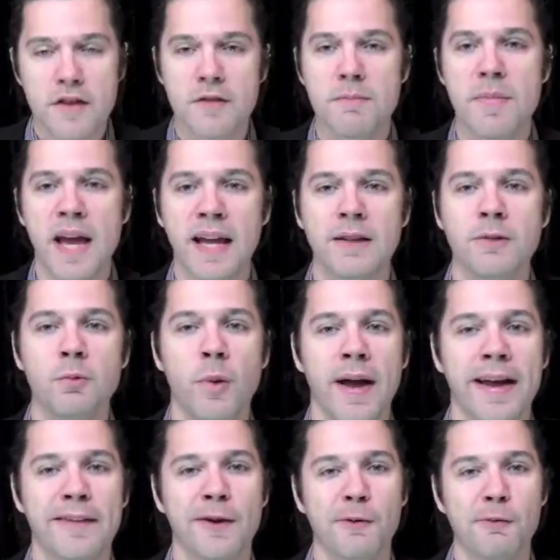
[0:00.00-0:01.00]
The main
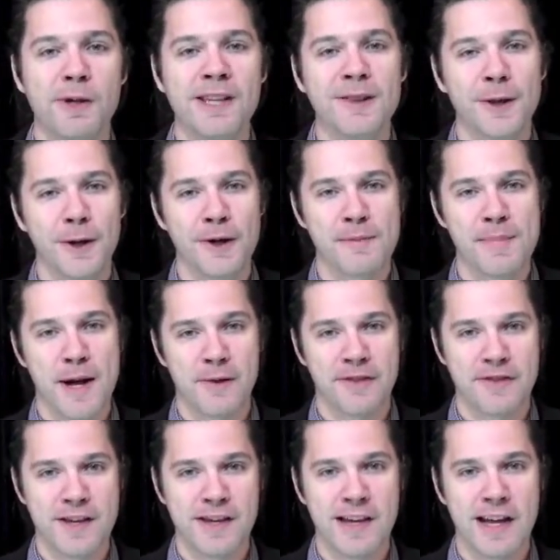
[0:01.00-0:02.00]
way that we learn
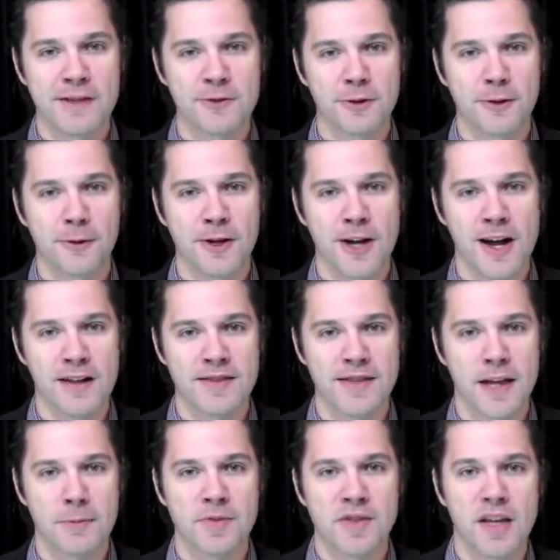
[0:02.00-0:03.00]
about theatrical
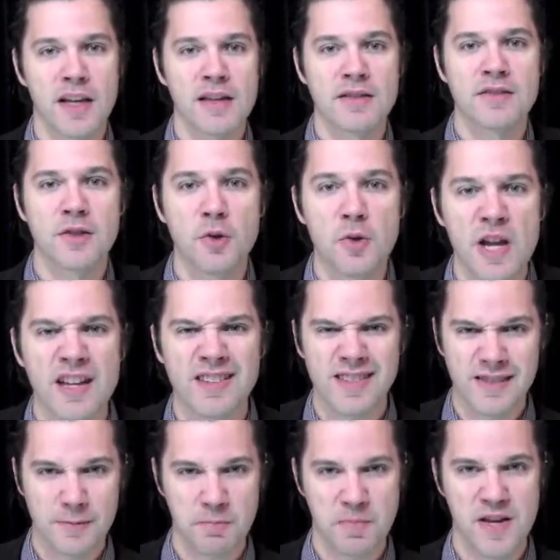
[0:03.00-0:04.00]
concepts is to
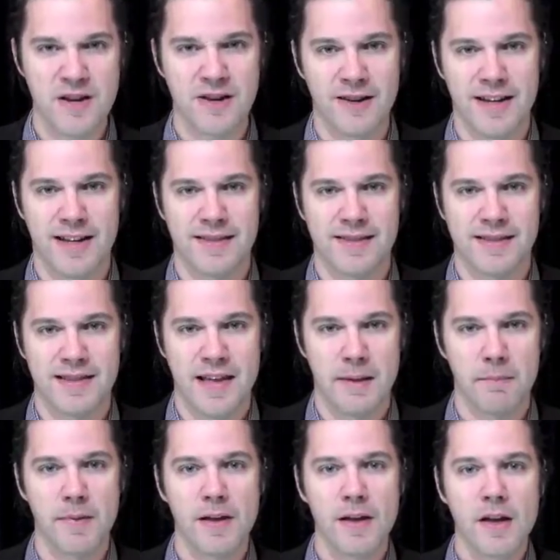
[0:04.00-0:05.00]
experience
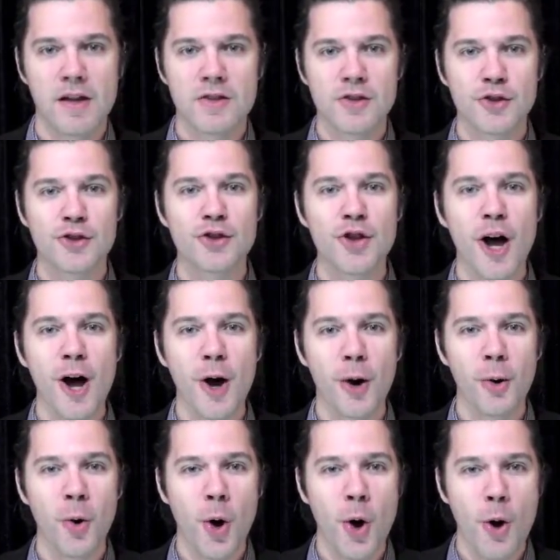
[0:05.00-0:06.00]
them.
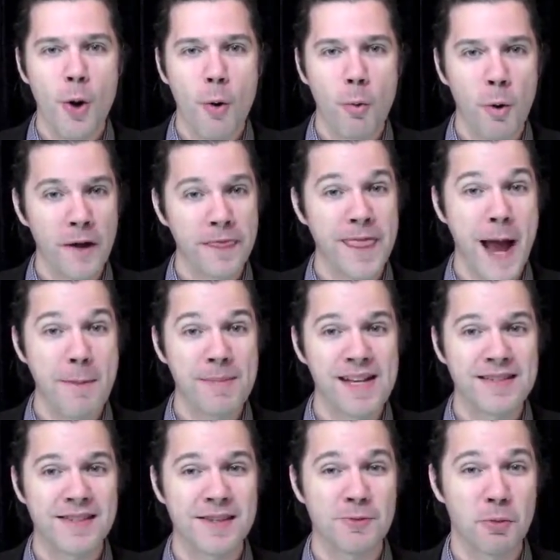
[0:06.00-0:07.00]
So, what that
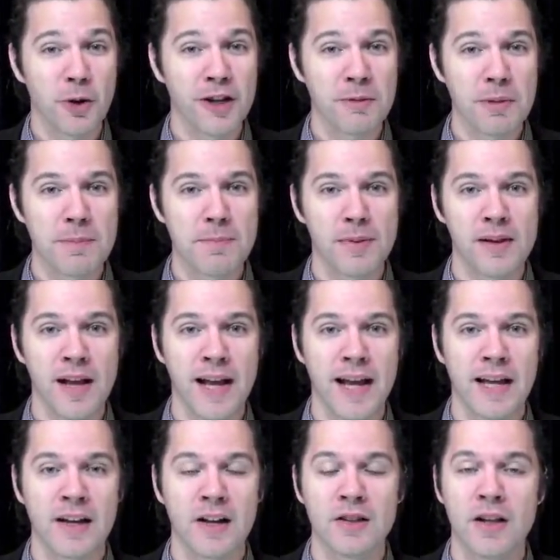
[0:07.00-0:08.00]
means is we're going to be
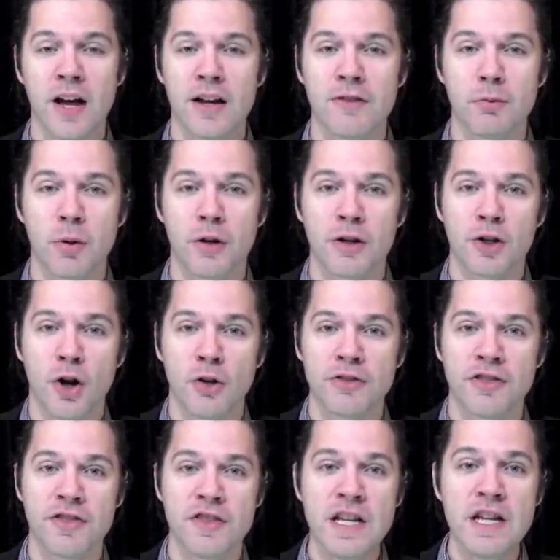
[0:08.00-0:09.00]
playing a lot of what are
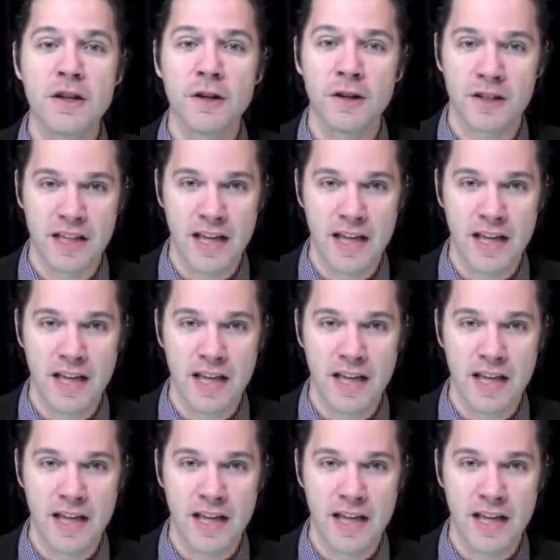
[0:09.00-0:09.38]
called theater